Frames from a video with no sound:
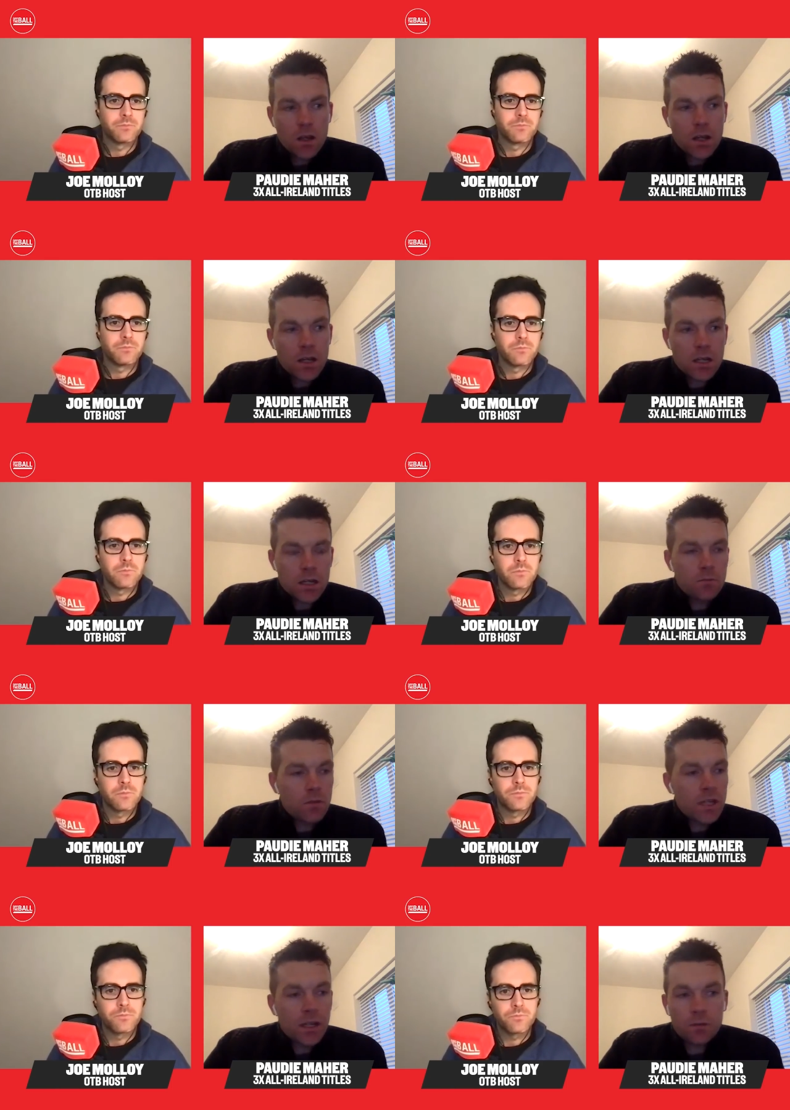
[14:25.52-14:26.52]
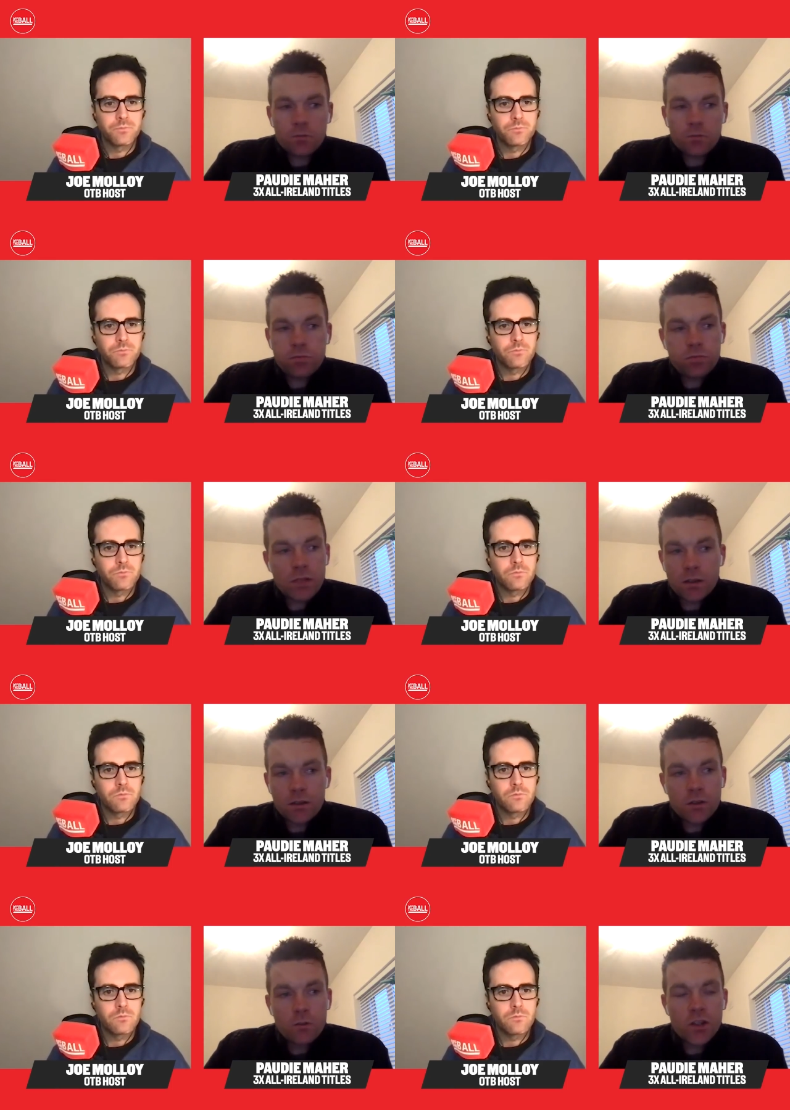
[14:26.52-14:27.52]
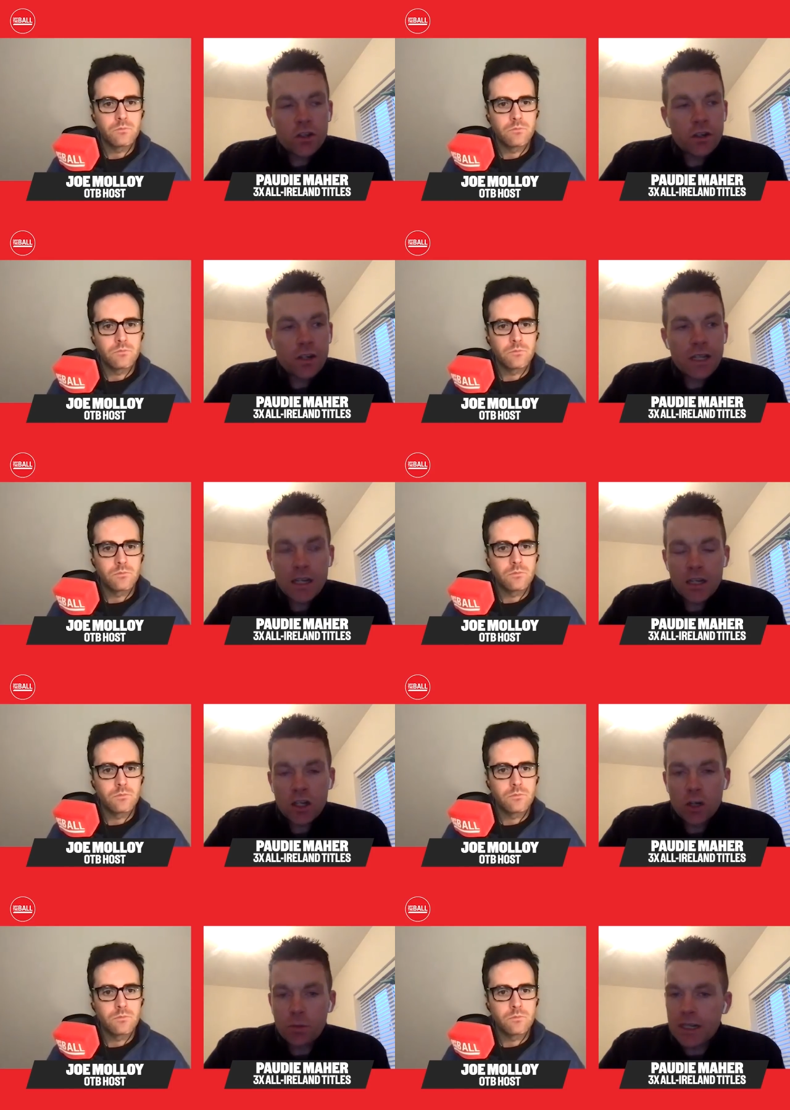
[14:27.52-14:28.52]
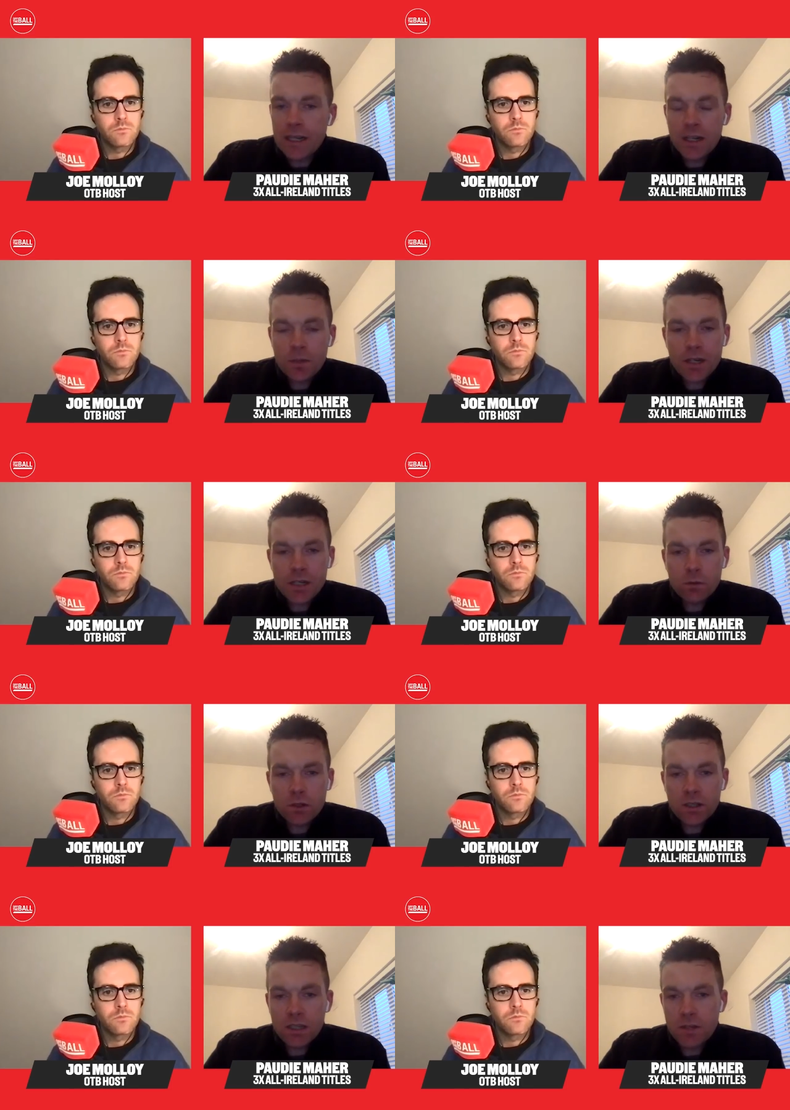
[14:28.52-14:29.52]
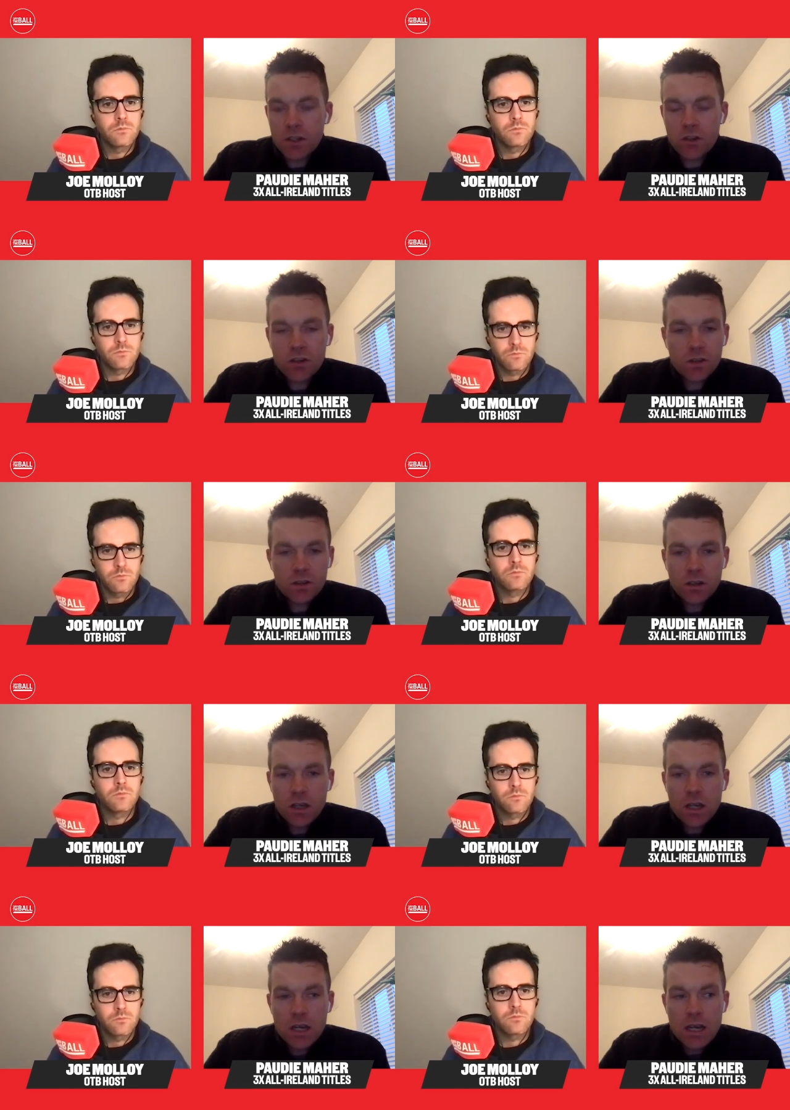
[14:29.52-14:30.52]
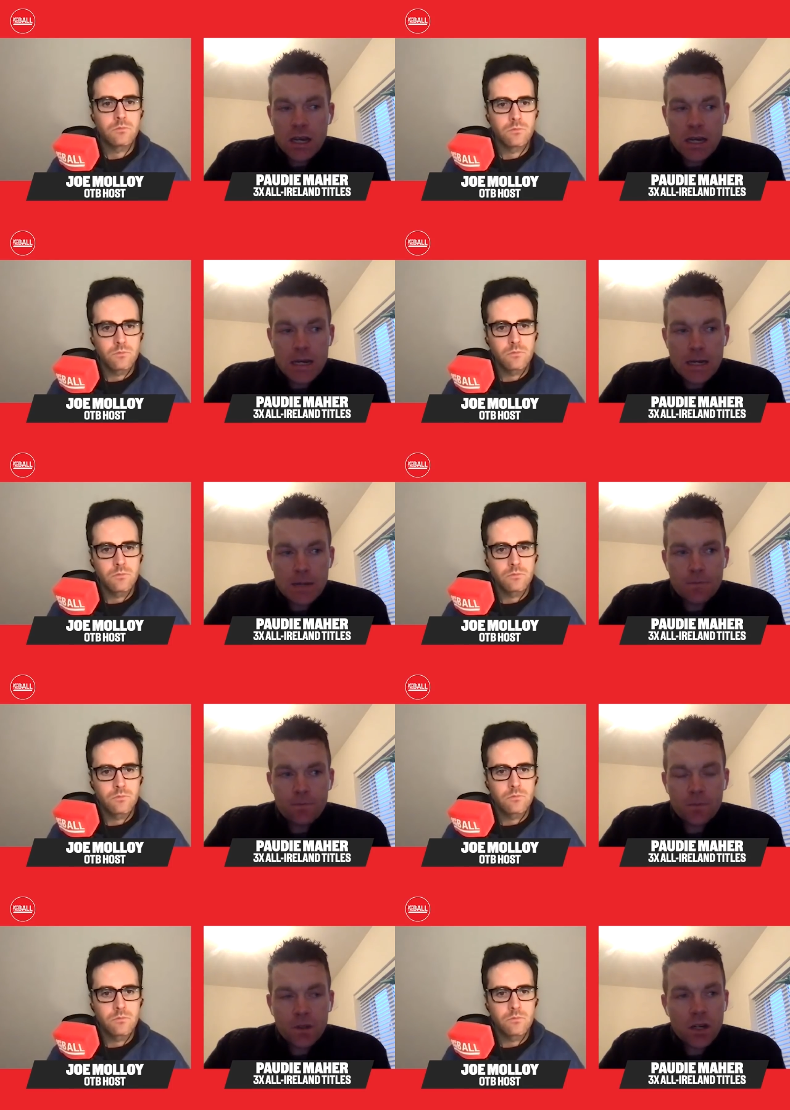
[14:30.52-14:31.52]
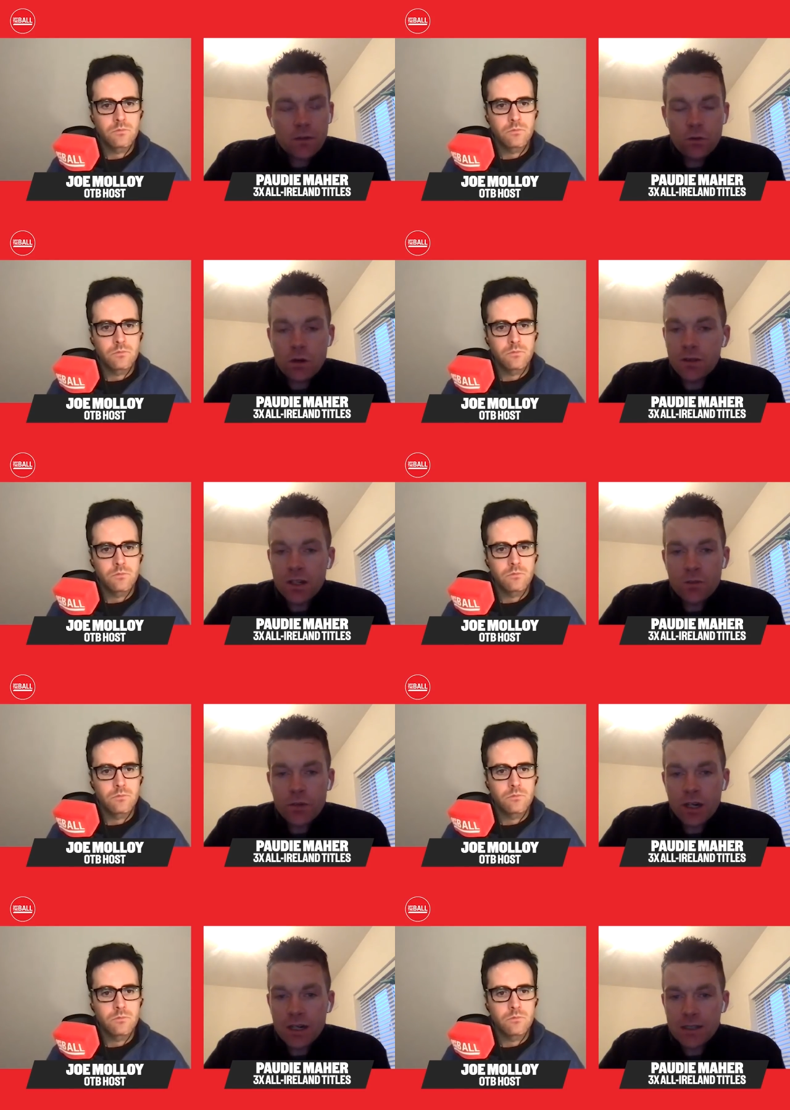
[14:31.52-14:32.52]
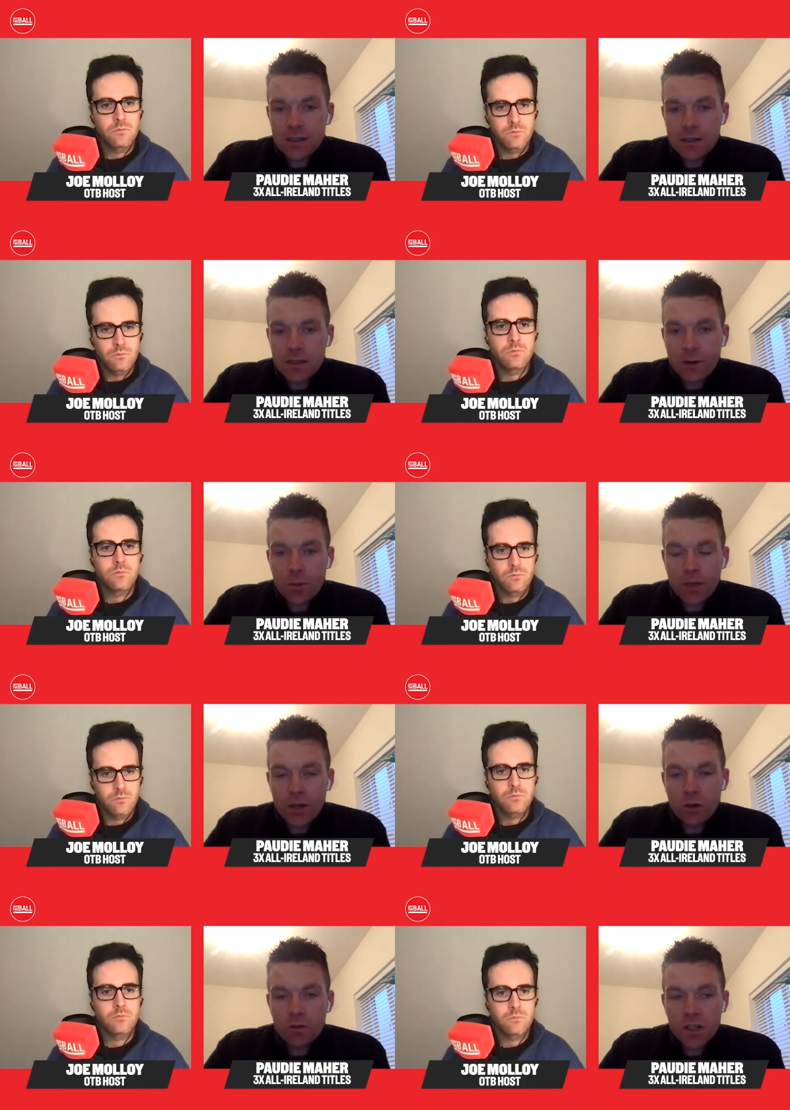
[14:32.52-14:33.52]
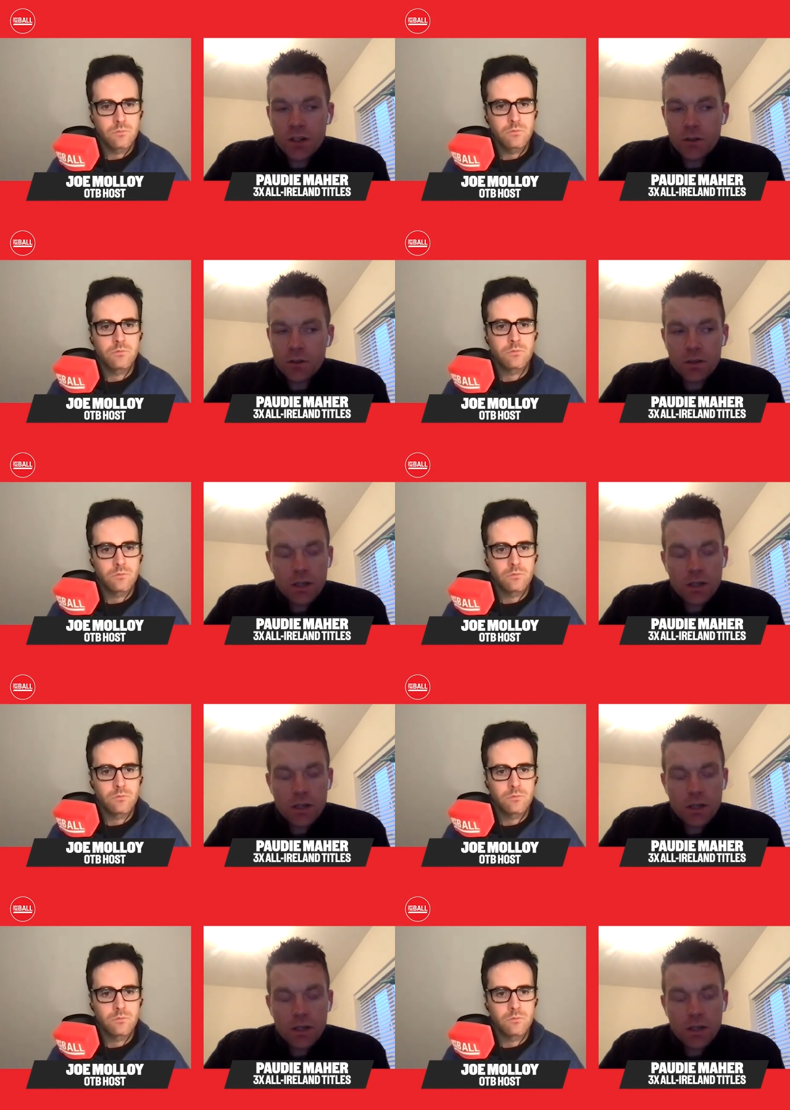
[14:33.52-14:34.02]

Speaker 1: Um, like if, like as you mentioned, there, Kilkenny, a couple of Kenny boys would have sent messages. Um, I got a few off the Limerick lads that I played over the years.